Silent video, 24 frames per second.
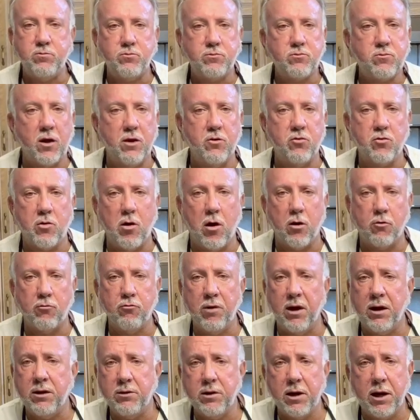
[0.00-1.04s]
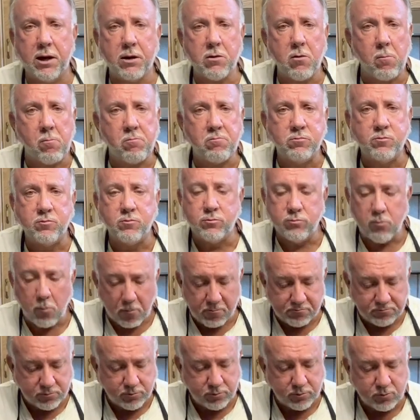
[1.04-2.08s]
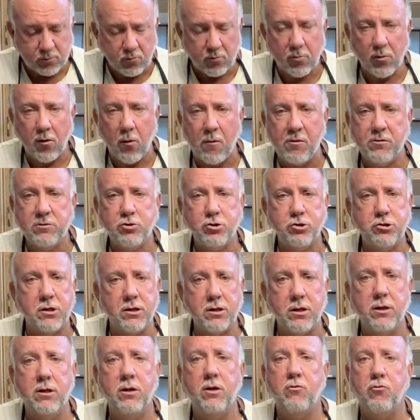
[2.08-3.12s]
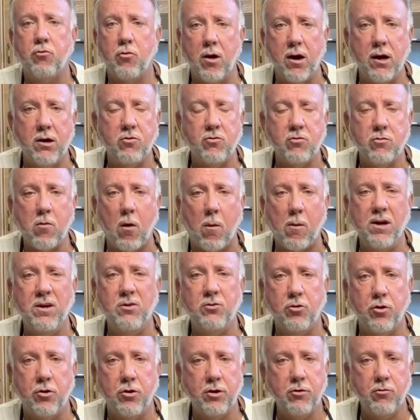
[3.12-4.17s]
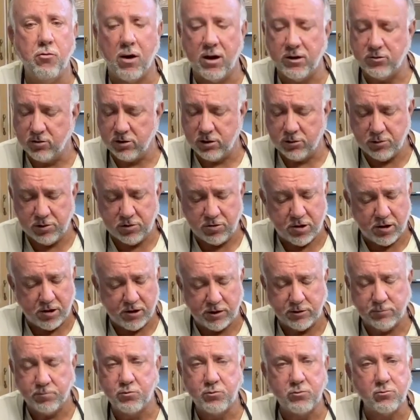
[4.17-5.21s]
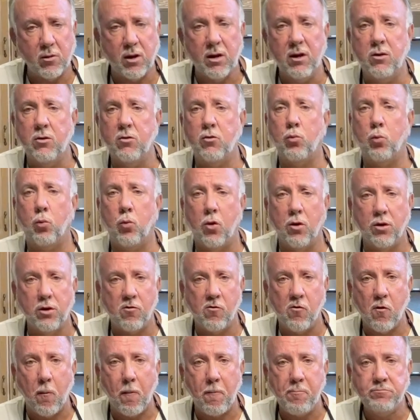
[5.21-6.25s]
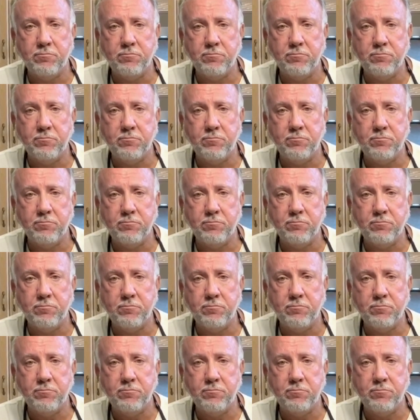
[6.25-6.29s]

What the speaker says: It's called Redneck Chicken and Rice and Dirty Rice. So let me tell you, it is wonderful.